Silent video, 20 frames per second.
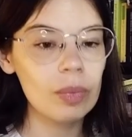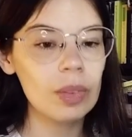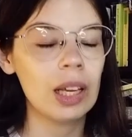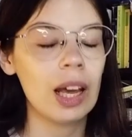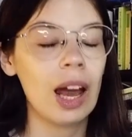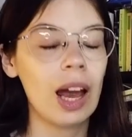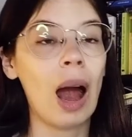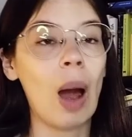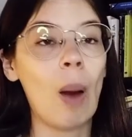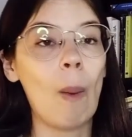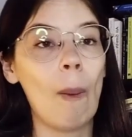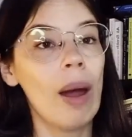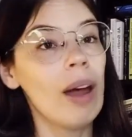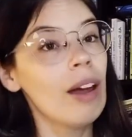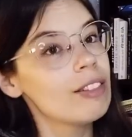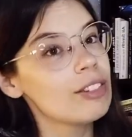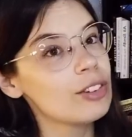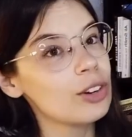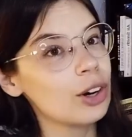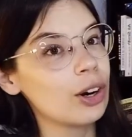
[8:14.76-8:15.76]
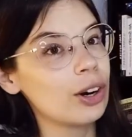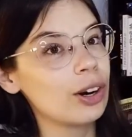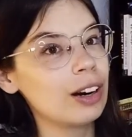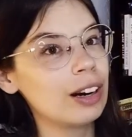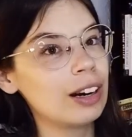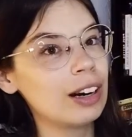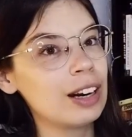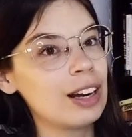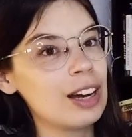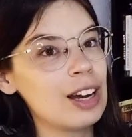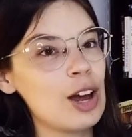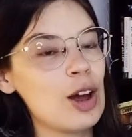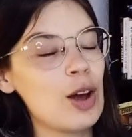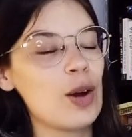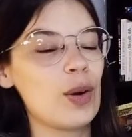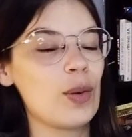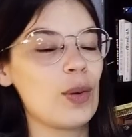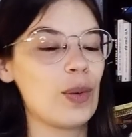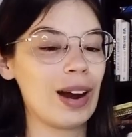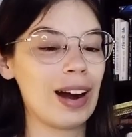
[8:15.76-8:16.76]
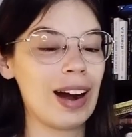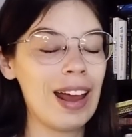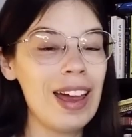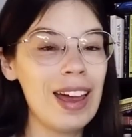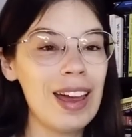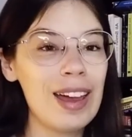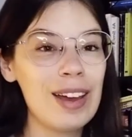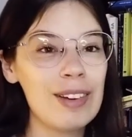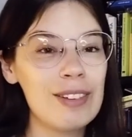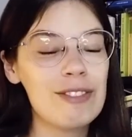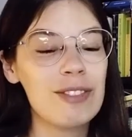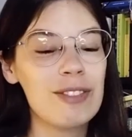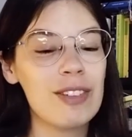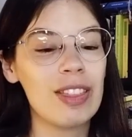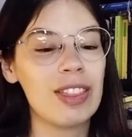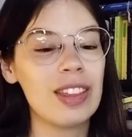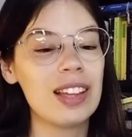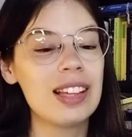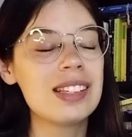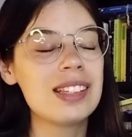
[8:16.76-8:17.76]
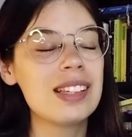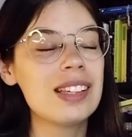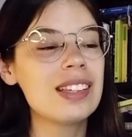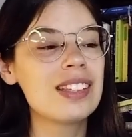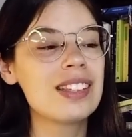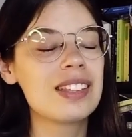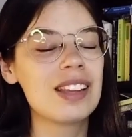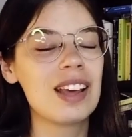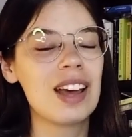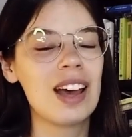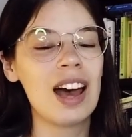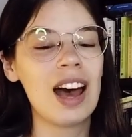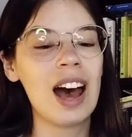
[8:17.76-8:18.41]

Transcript: However, what if this is,